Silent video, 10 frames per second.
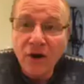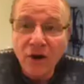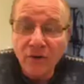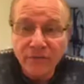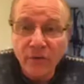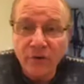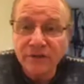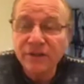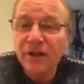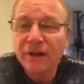of
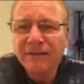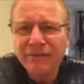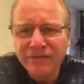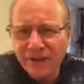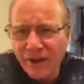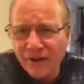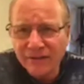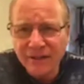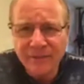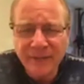course,
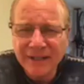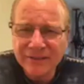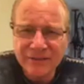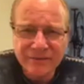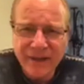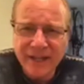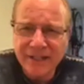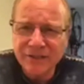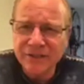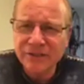Florida,
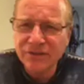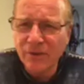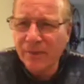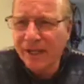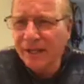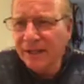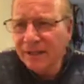Pennsylvania, just so many